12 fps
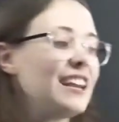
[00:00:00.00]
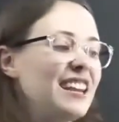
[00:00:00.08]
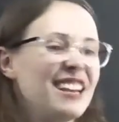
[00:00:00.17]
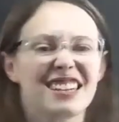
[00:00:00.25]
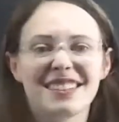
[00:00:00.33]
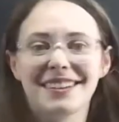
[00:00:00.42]

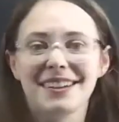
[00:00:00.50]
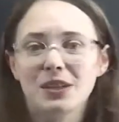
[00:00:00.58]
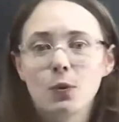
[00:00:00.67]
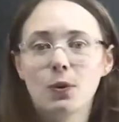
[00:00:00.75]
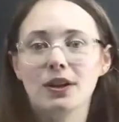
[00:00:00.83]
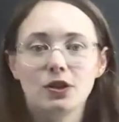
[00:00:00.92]
it's nice and
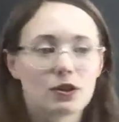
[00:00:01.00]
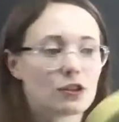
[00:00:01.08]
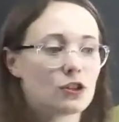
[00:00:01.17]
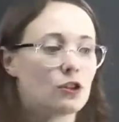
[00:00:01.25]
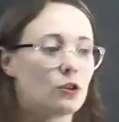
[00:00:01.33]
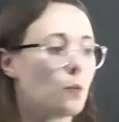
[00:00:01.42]
quick just
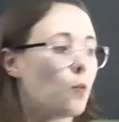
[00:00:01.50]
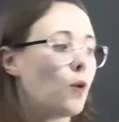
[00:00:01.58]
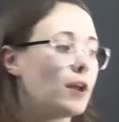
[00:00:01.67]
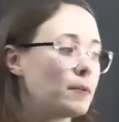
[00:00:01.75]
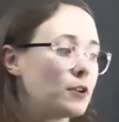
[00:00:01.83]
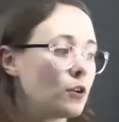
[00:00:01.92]
to wipe
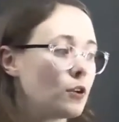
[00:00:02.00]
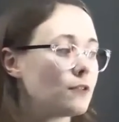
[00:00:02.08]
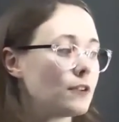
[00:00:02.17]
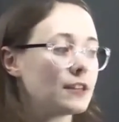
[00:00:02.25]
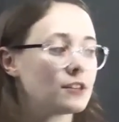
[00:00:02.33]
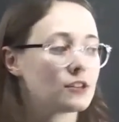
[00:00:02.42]
it off like
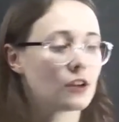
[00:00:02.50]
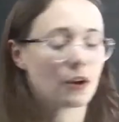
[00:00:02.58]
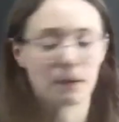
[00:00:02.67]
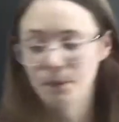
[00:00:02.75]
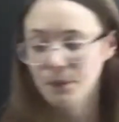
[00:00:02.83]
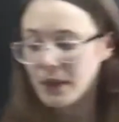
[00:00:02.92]
so.
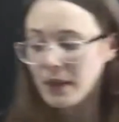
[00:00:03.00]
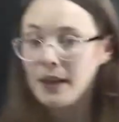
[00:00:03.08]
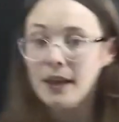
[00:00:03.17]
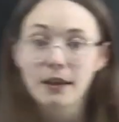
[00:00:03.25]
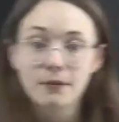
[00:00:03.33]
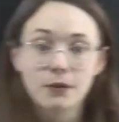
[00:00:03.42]

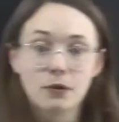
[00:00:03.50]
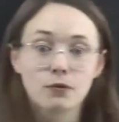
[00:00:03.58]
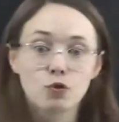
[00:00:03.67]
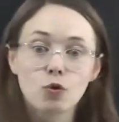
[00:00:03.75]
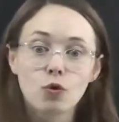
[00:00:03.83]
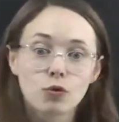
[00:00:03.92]
If you've
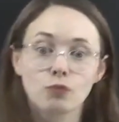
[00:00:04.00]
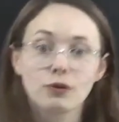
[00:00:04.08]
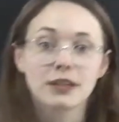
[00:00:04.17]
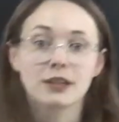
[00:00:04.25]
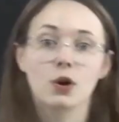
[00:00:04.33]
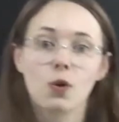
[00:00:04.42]
drawn or
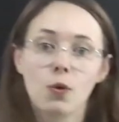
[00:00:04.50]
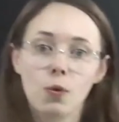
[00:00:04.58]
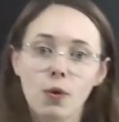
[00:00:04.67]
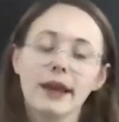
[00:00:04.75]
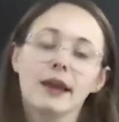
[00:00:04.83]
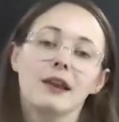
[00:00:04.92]
written quite
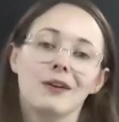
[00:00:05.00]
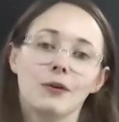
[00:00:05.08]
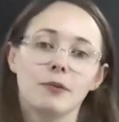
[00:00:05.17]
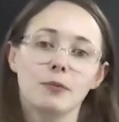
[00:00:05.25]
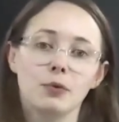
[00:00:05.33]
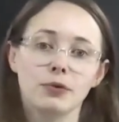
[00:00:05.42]
a lot on the
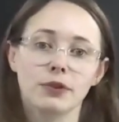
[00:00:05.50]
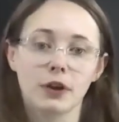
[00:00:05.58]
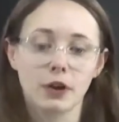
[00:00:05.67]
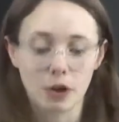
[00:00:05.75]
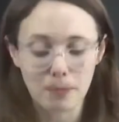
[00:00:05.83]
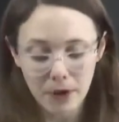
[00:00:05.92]
board though, you
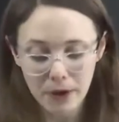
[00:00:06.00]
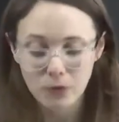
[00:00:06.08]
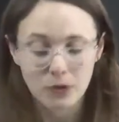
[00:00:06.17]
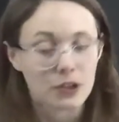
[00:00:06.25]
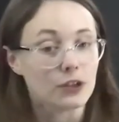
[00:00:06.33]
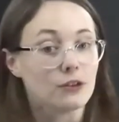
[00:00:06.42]
might want
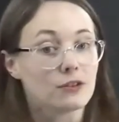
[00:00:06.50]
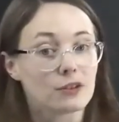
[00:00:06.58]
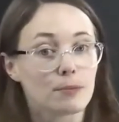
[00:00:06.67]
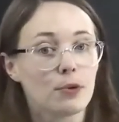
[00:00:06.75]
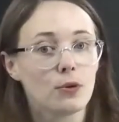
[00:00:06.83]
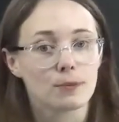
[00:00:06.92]
to use the
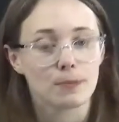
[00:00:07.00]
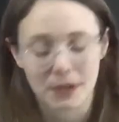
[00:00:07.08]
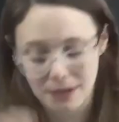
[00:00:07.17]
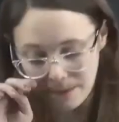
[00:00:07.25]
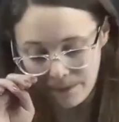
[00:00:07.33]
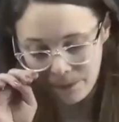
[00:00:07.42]
pause
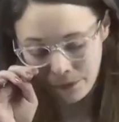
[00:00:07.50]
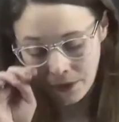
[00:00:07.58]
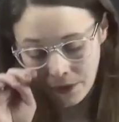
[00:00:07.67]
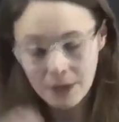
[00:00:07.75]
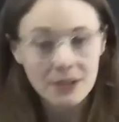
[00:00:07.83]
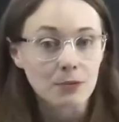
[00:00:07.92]
button.
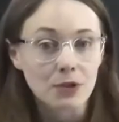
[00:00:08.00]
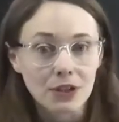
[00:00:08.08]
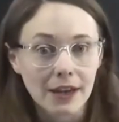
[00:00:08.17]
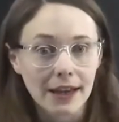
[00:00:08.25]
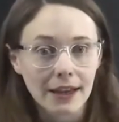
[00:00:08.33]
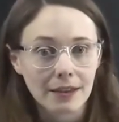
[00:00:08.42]
So I'm just going to
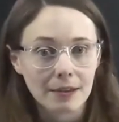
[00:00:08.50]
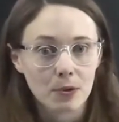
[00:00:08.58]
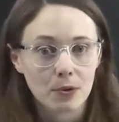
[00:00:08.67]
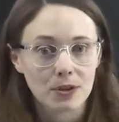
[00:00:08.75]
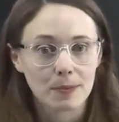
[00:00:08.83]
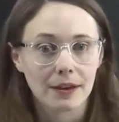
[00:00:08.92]
hit the pause
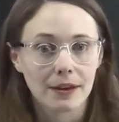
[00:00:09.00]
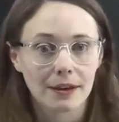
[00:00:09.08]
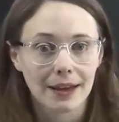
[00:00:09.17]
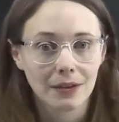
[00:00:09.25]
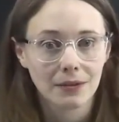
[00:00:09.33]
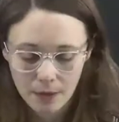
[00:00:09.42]
button now,
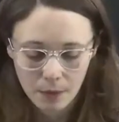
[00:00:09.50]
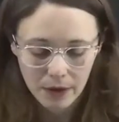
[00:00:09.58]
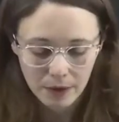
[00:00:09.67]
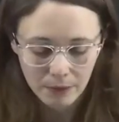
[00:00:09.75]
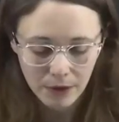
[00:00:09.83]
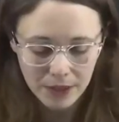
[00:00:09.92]
and I'm
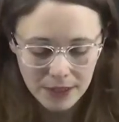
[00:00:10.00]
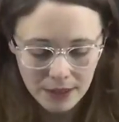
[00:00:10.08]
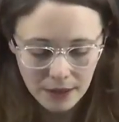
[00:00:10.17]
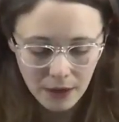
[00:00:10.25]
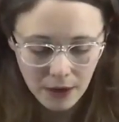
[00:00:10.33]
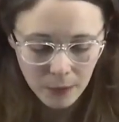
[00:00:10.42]
ready.
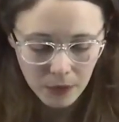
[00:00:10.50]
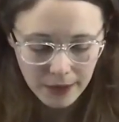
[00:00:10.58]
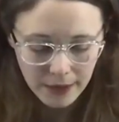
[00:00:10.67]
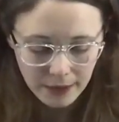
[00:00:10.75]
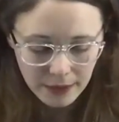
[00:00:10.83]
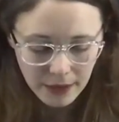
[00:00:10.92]
I will hit
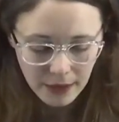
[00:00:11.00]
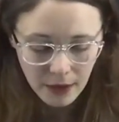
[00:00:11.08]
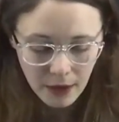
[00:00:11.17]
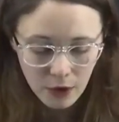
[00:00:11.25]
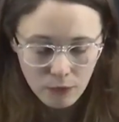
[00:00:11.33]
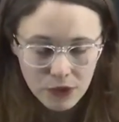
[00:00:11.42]
the
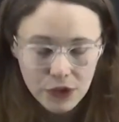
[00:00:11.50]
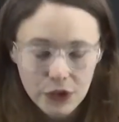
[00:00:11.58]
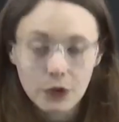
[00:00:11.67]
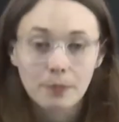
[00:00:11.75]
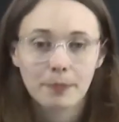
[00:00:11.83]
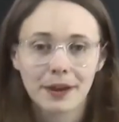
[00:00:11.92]
resume
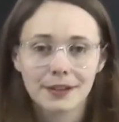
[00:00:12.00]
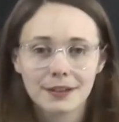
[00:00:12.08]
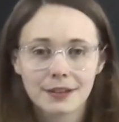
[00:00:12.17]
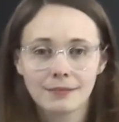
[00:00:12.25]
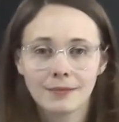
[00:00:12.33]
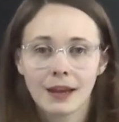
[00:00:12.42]
button,
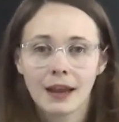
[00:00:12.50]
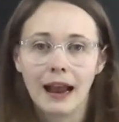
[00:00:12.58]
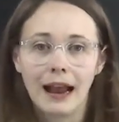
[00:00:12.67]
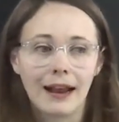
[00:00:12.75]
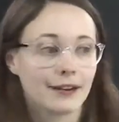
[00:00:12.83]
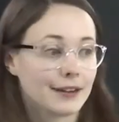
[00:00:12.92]

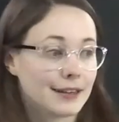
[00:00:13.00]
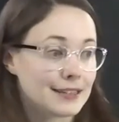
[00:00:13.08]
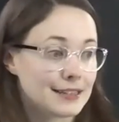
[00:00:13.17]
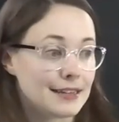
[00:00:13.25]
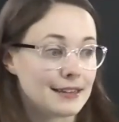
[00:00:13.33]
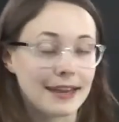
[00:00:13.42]
and I can see
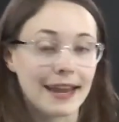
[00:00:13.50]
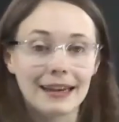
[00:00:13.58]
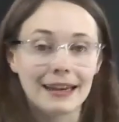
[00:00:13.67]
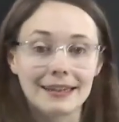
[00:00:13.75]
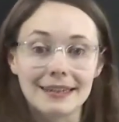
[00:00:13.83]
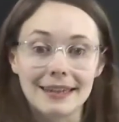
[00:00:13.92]
the
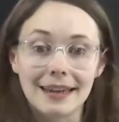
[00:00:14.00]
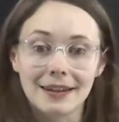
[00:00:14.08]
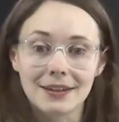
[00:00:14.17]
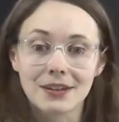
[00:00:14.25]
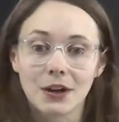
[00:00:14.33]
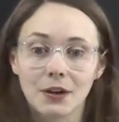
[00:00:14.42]
LED has
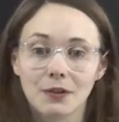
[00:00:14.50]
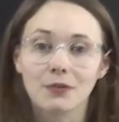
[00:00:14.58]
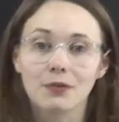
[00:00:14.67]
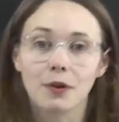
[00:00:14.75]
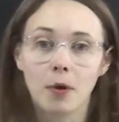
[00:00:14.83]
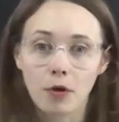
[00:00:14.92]
turned from
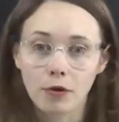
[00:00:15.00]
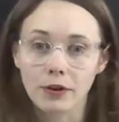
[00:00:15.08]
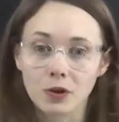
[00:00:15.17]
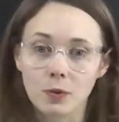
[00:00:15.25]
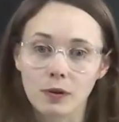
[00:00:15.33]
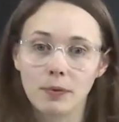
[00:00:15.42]
orange
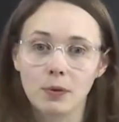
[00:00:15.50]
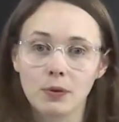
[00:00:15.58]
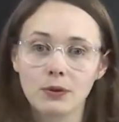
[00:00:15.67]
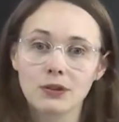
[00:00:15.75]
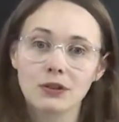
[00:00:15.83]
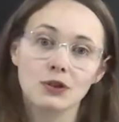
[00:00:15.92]
while
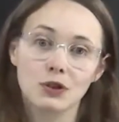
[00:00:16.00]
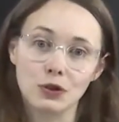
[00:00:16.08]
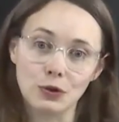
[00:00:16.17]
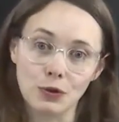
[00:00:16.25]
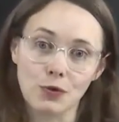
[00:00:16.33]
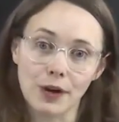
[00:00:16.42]
paused to
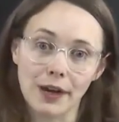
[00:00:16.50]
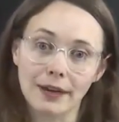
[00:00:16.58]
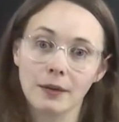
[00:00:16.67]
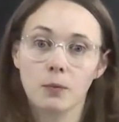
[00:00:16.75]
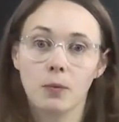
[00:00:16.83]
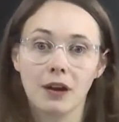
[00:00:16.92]
green
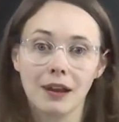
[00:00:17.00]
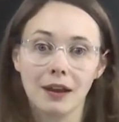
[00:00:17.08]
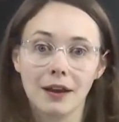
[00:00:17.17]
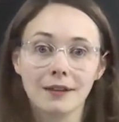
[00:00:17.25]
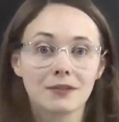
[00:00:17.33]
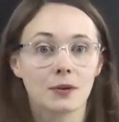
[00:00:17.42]
while live.
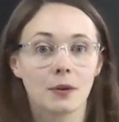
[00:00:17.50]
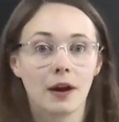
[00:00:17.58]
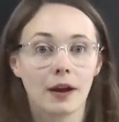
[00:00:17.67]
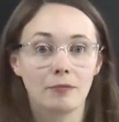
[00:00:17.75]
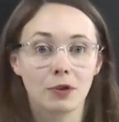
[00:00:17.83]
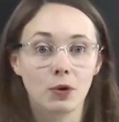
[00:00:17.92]
So I'm
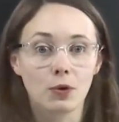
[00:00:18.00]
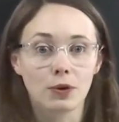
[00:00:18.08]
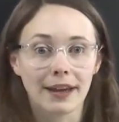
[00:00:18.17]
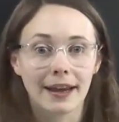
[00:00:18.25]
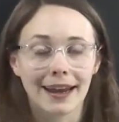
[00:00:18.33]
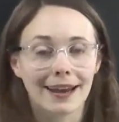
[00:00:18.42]
recording
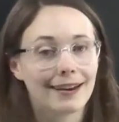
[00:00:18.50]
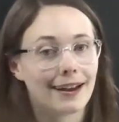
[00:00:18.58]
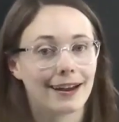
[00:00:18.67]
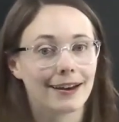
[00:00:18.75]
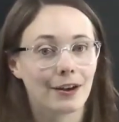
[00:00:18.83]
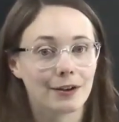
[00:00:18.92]
again, and
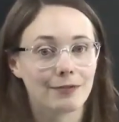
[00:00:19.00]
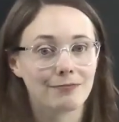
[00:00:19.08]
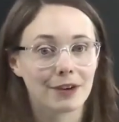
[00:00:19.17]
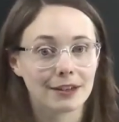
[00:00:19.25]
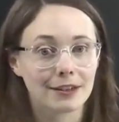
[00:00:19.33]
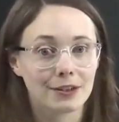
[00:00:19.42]
I'm
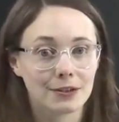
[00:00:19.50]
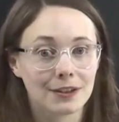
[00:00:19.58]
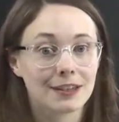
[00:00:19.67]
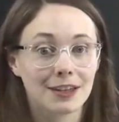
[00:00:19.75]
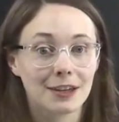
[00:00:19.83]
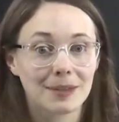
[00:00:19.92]
ready to
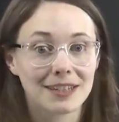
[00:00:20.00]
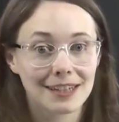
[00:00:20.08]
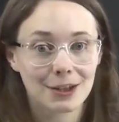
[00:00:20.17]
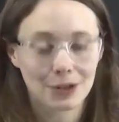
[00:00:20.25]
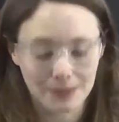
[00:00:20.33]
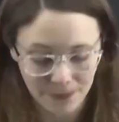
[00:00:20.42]
continue my
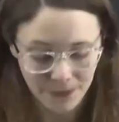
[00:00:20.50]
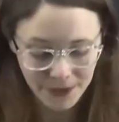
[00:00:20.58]
session.